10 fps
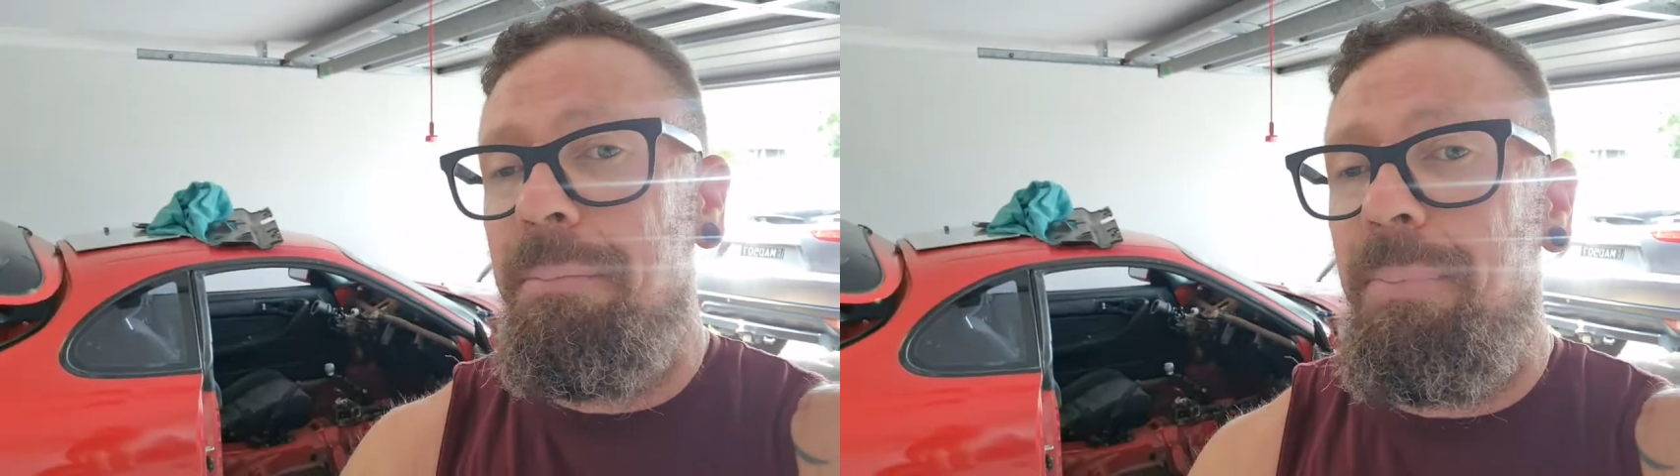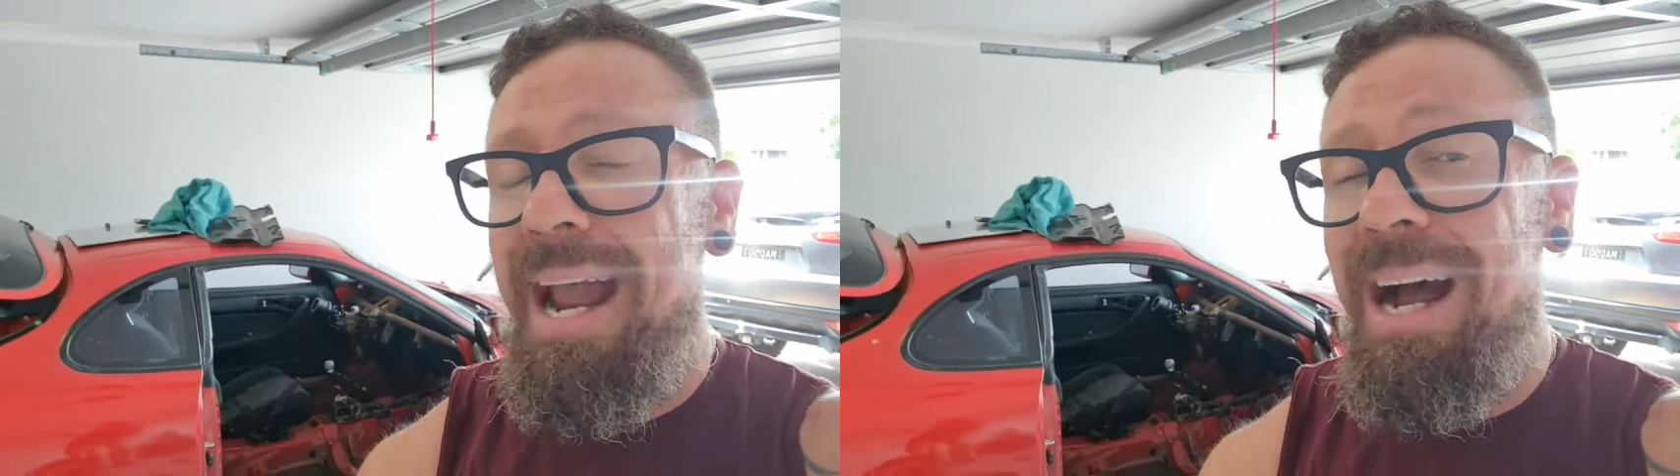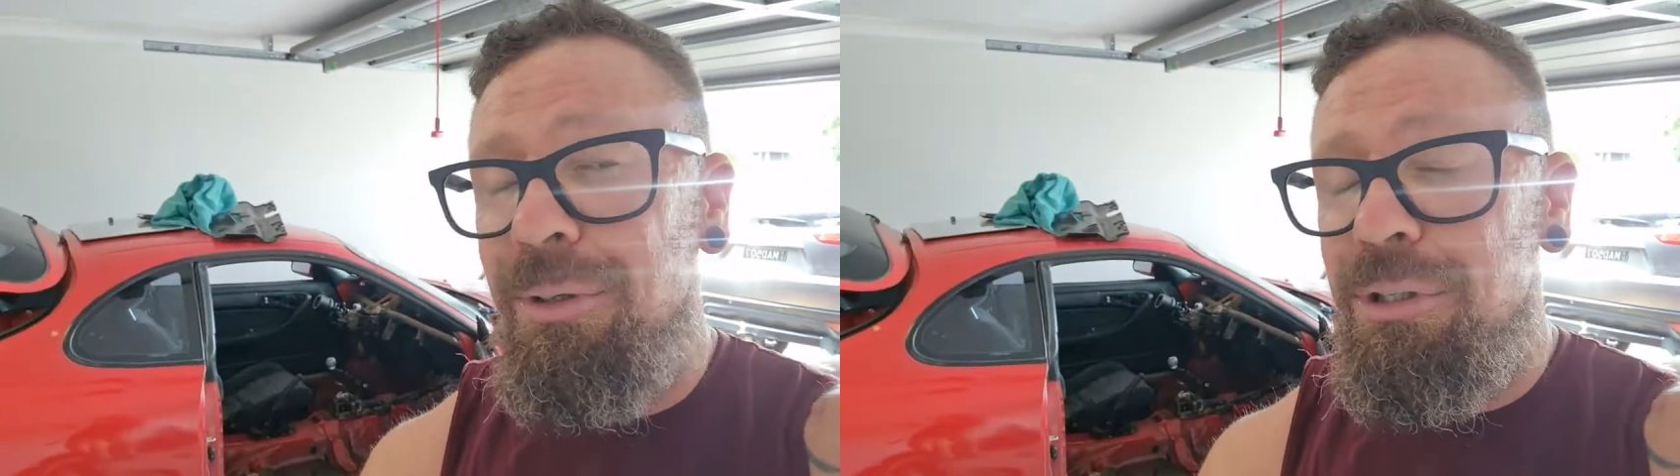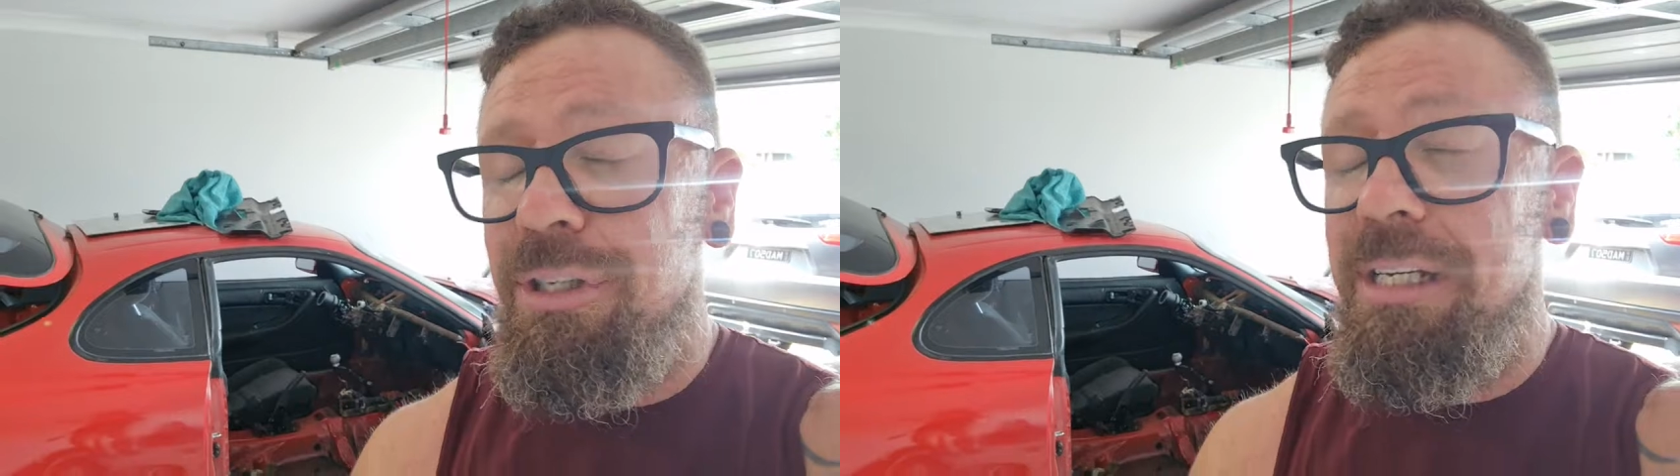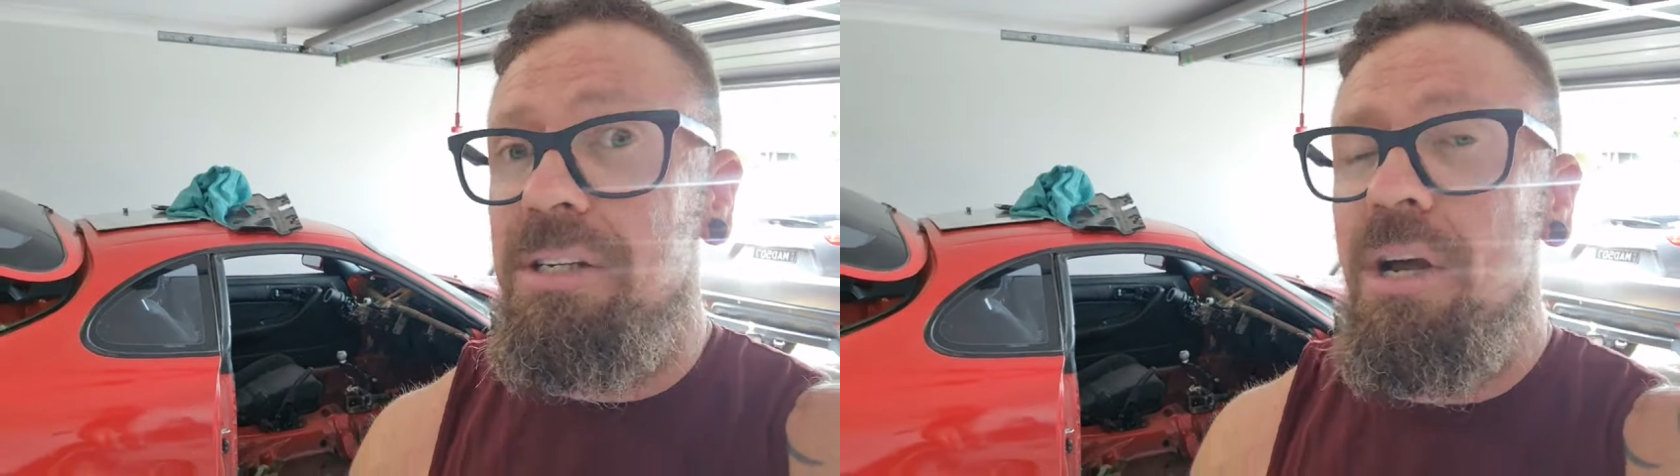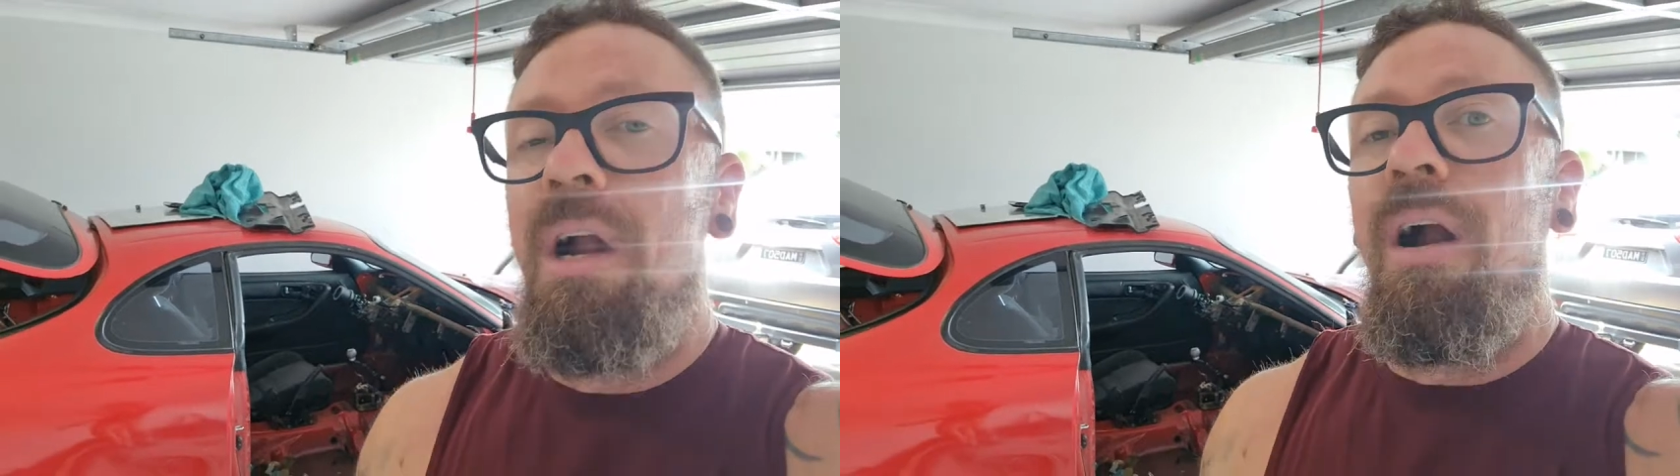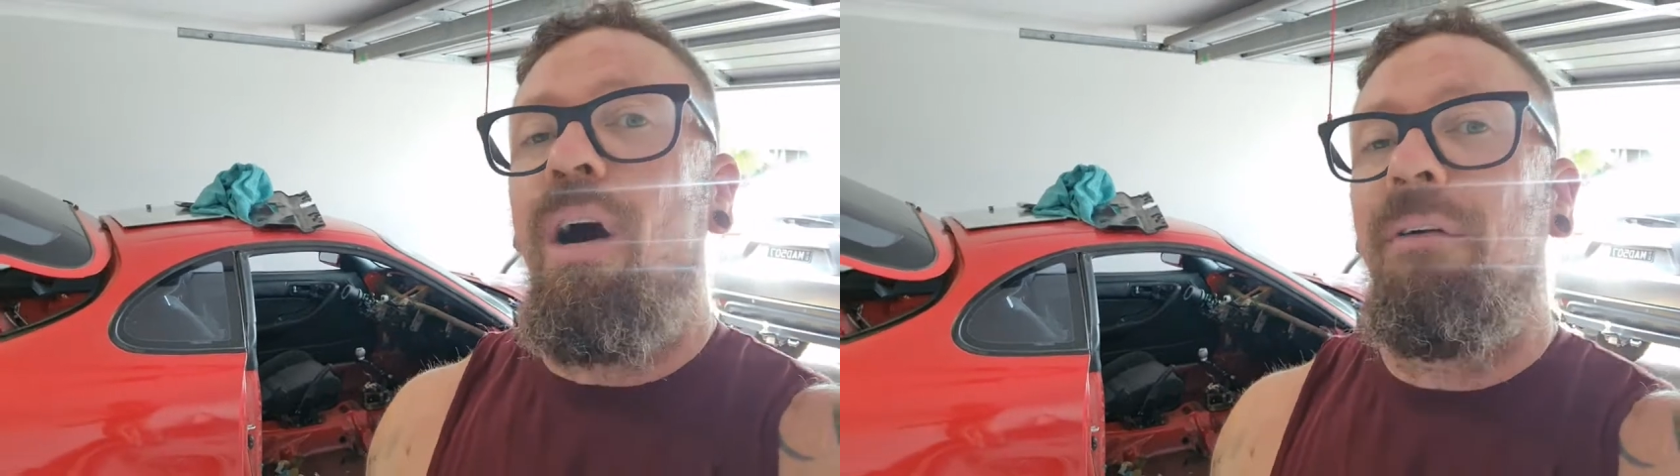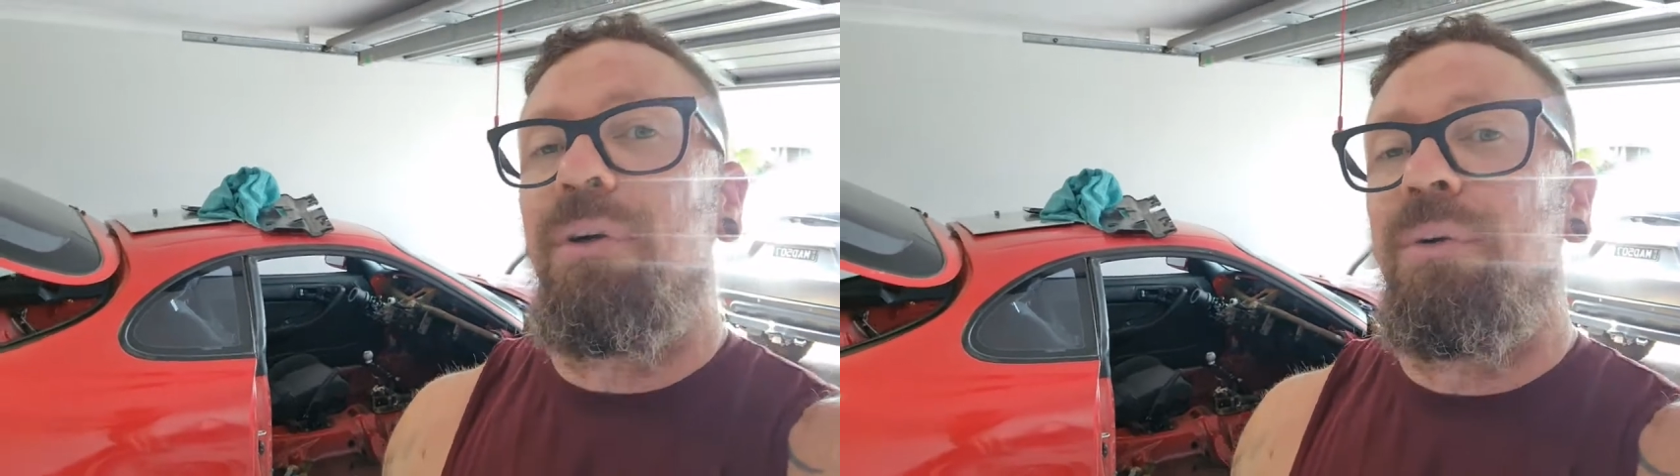boundaries
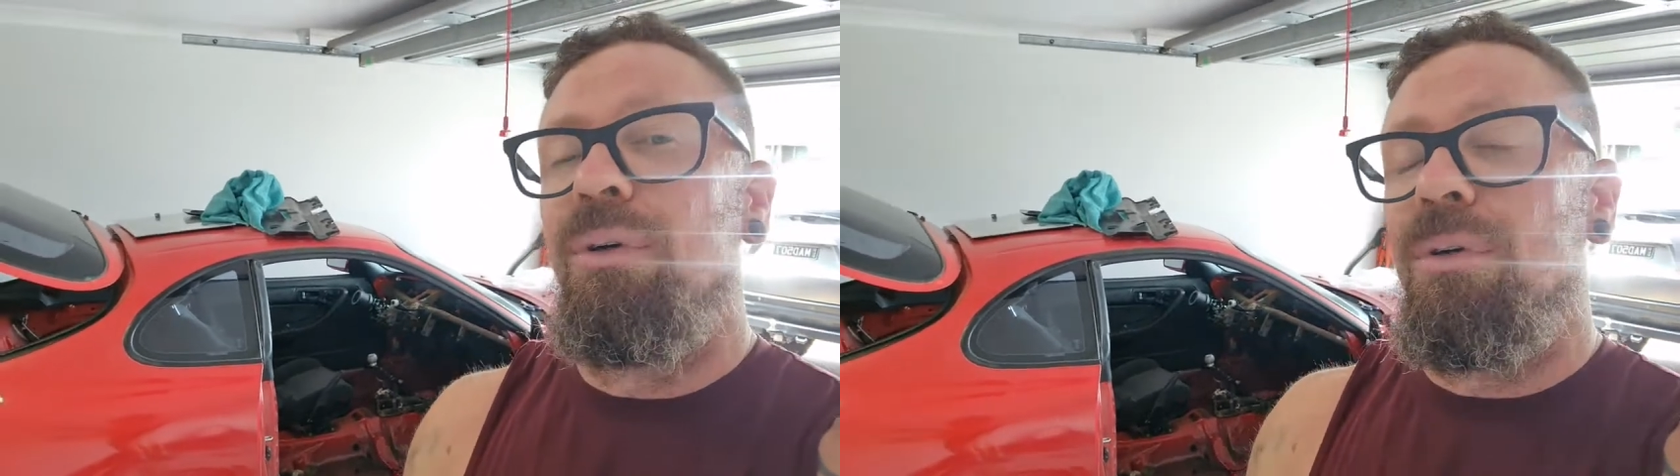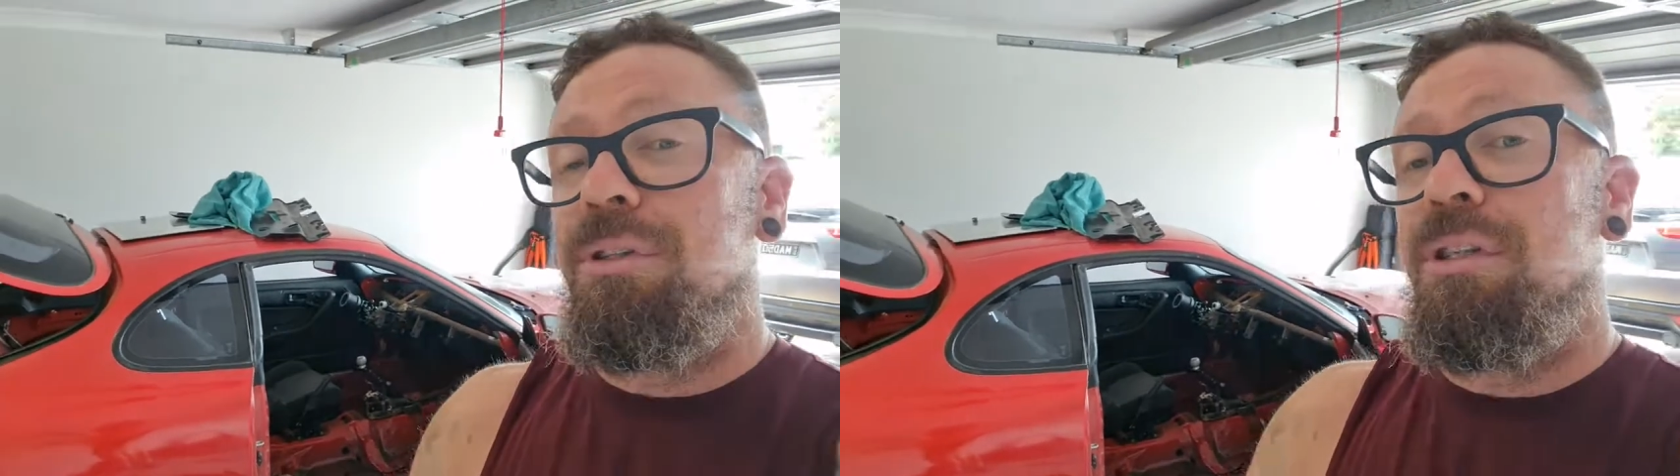of the rules.